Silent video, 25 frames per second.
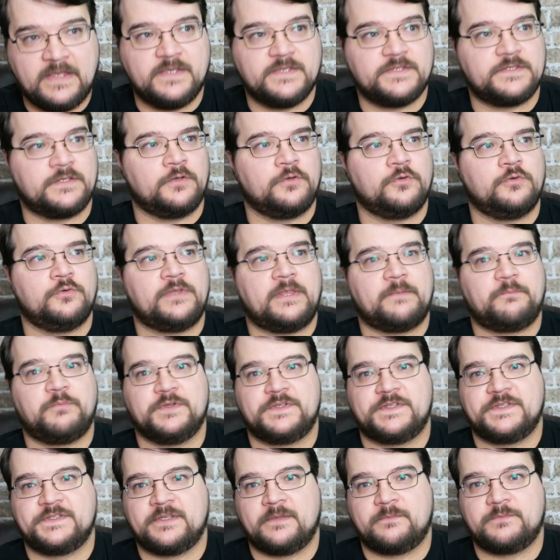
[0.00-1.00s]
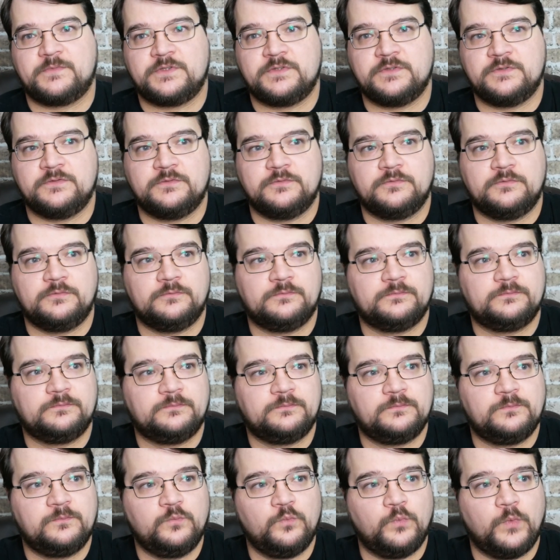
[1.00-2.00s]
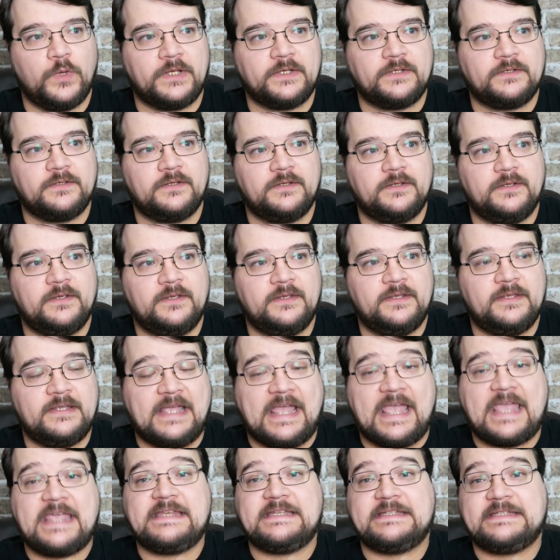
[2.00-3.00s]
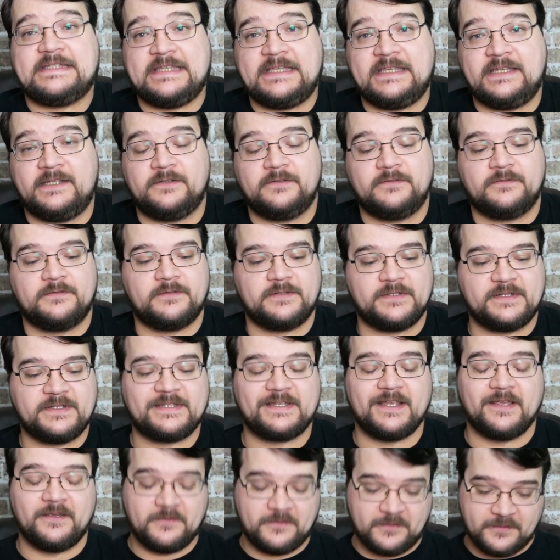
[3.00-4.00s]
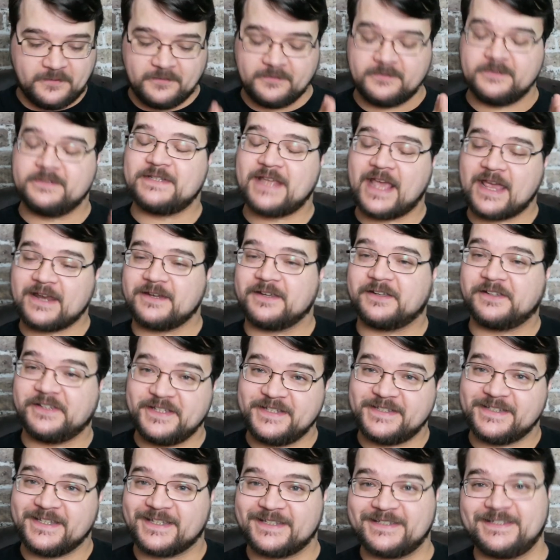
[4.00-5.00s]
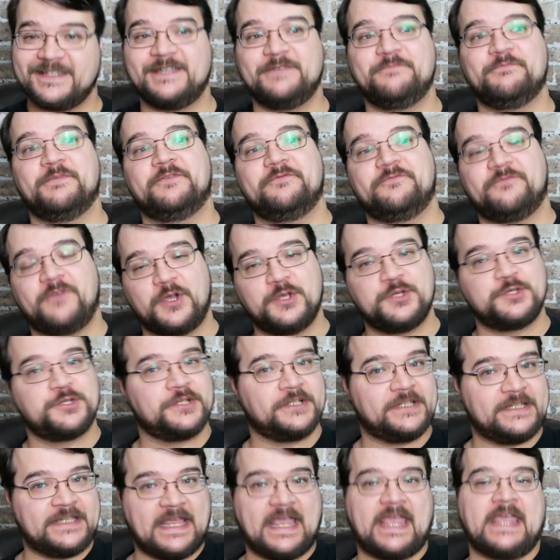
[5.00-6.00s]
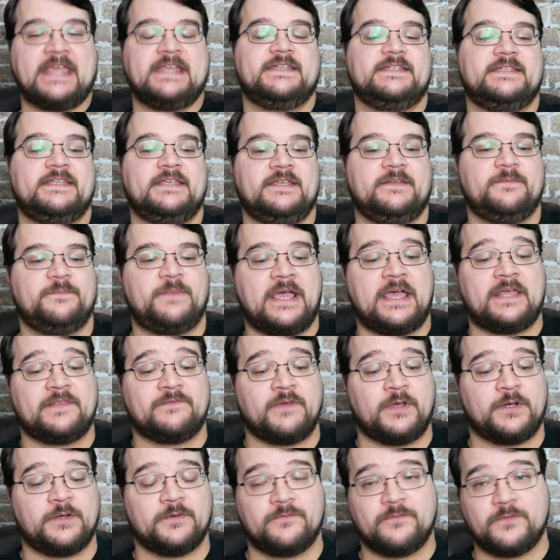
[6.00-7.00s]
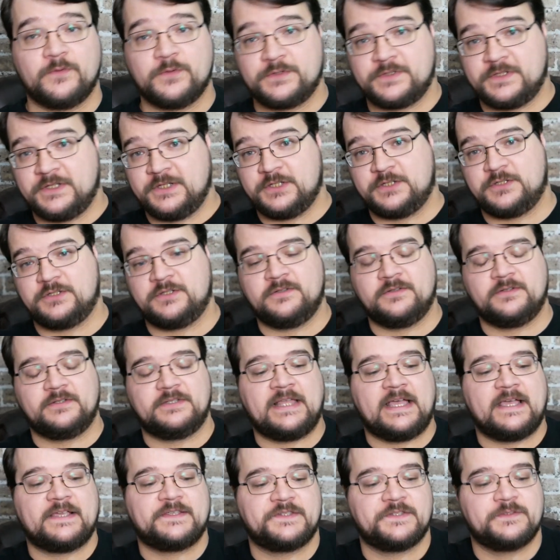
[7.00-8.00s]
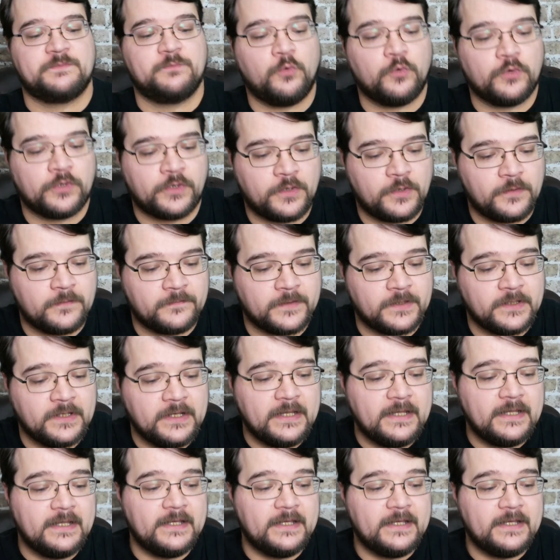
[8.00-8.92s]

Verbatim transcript: So that puts us up to, what, 18. Technically 16, but functionally 18 Pathfinder First Edition classes ported over.